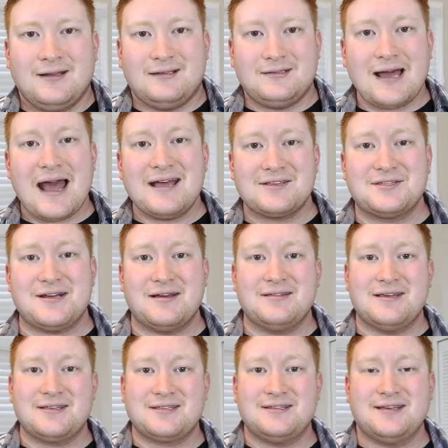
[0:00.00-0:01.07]
Last on
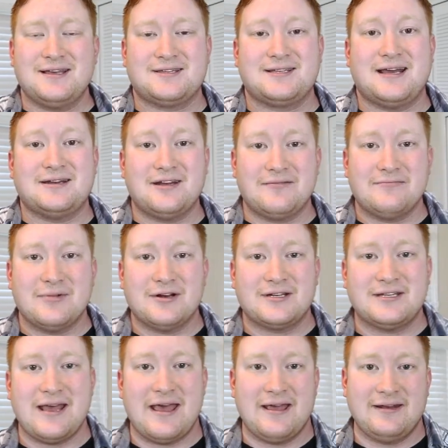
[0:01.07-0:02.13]
this list at number
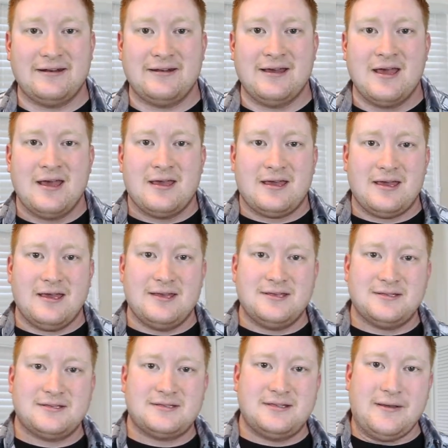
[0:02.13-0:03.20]
10
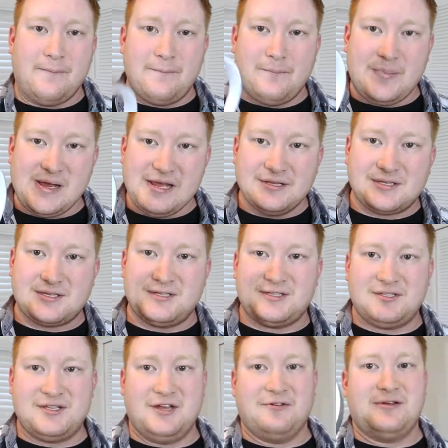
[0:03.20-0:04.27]
is the Beats
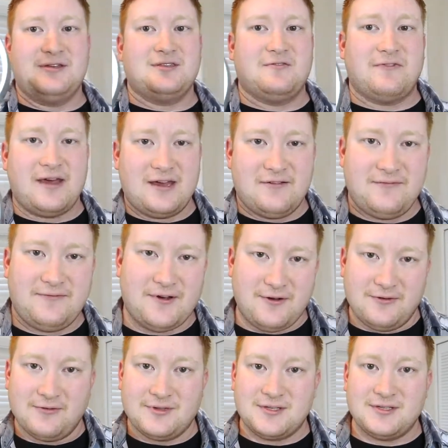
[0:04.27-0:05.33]
series of
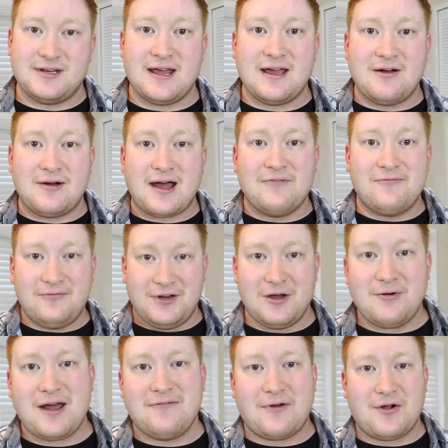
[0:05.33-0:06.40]
headphones. Now, I
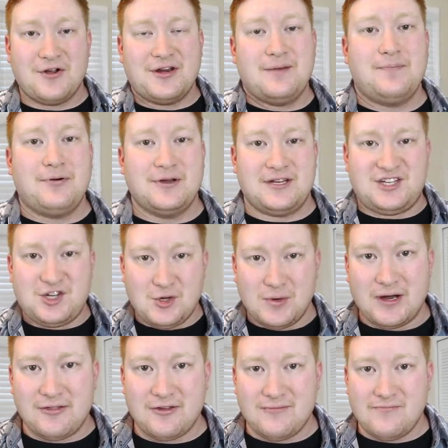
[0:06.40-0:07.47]
know I've already put
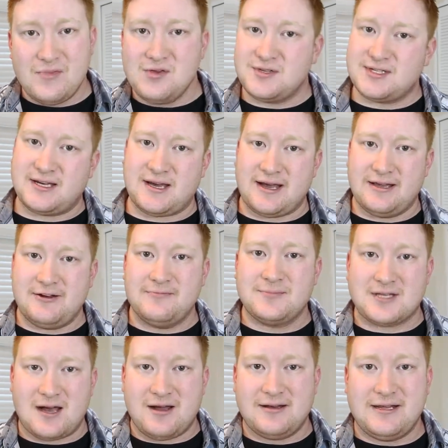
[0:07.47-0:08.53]
2 other music
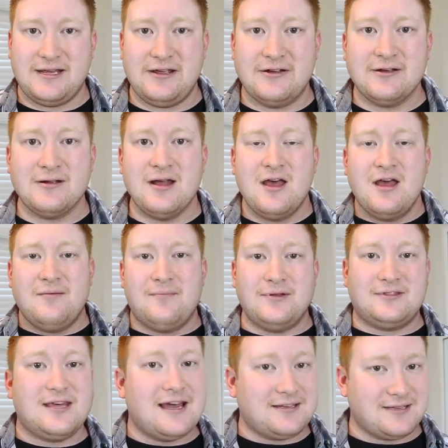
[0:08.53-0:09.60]
items on here,
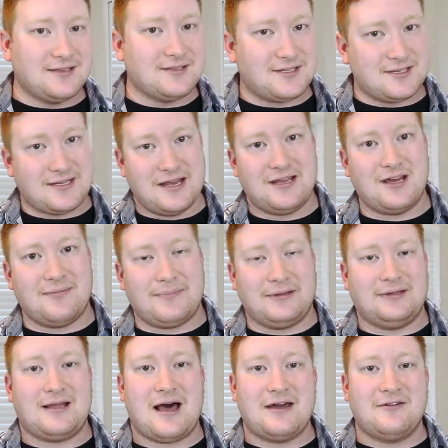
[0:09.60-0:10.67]
but that tends to take up a
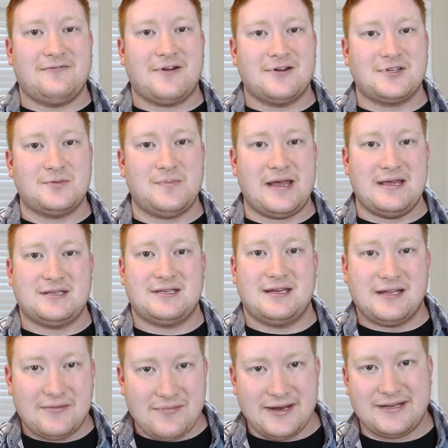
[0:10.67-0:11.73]
lot of our space,
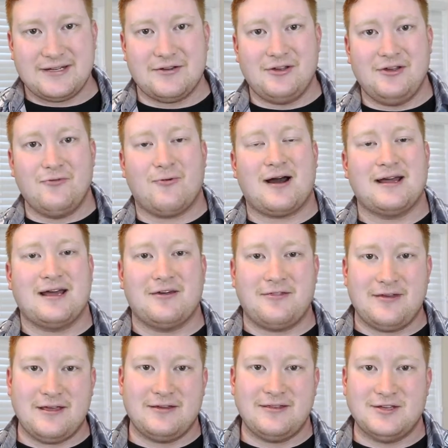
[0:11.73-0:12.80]
and let me tell you why I
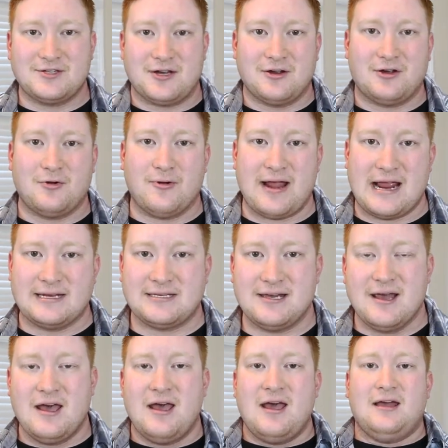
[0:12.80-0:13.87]
think these are great.
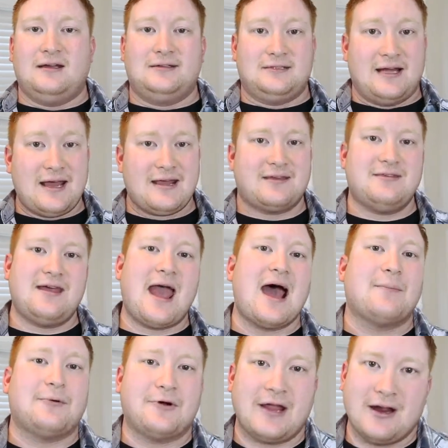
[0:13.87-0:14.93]
Like the
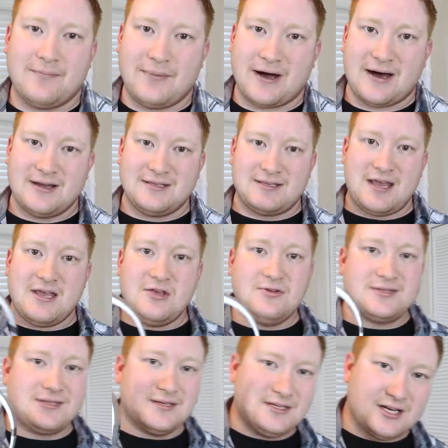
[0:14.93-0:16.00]
Apple AirPods, they
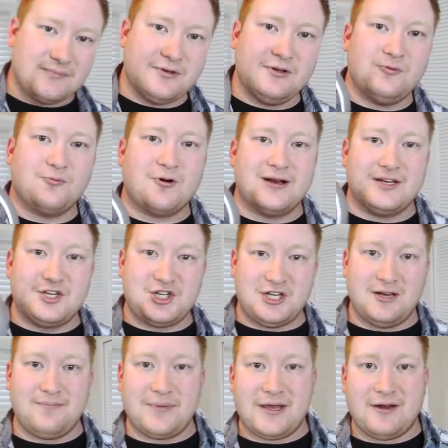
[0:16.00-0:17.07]
use the W1
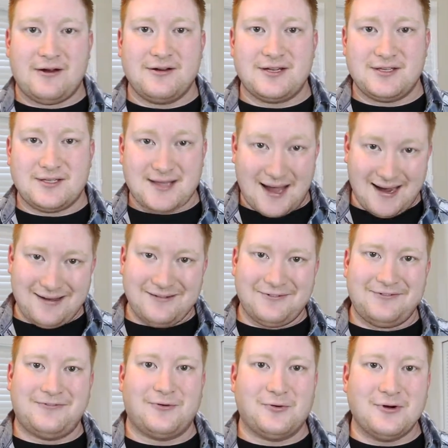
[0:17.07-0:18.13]
chip and are designed
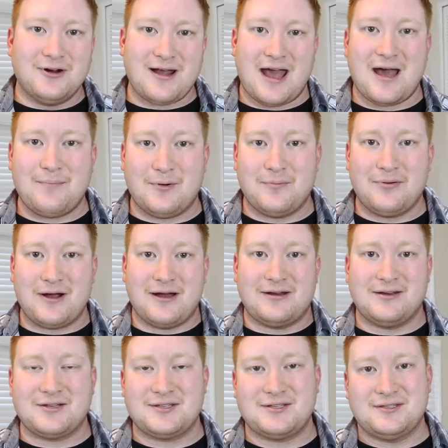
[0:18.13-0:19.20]
for Apple
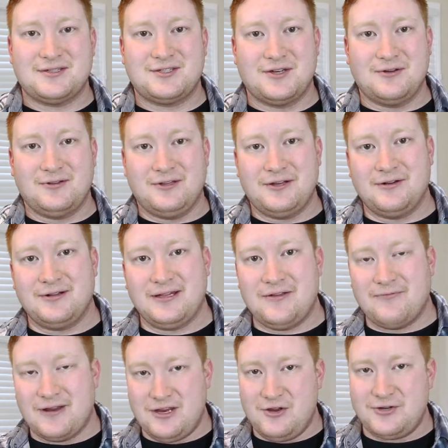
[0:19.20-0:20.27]
products. So literally,
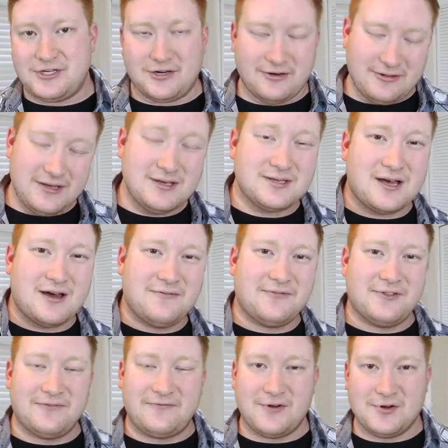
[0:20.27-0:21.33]
when you turn these on
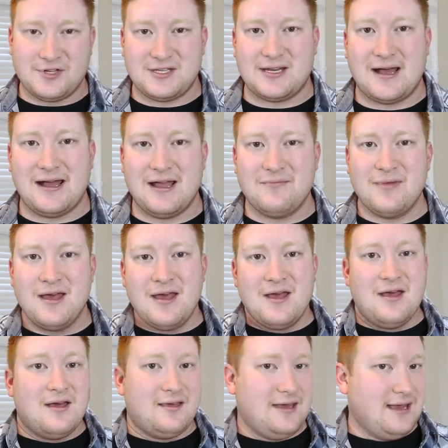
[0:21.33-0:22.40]
for the first time,
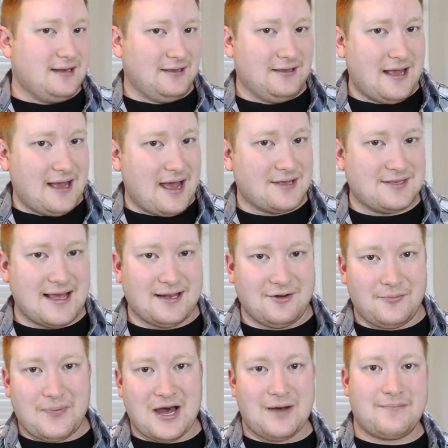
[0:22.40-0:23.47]
it has that
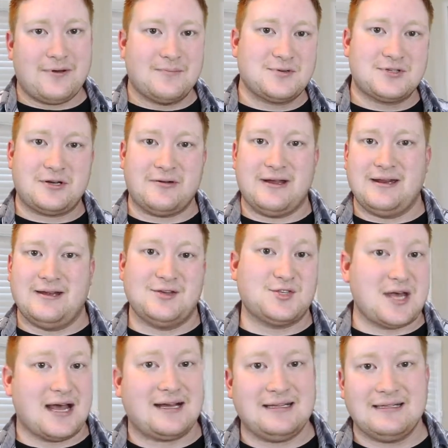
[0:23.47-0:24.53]
little pop-up screen,
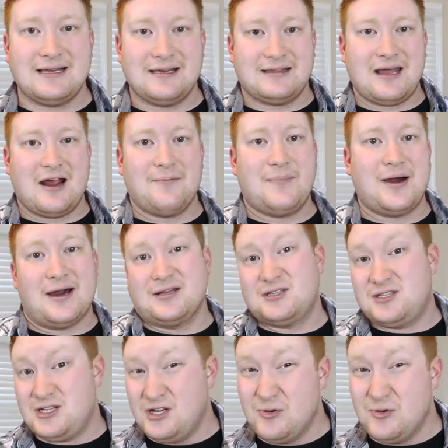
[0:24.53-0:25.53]
exactly like the AirPods. Do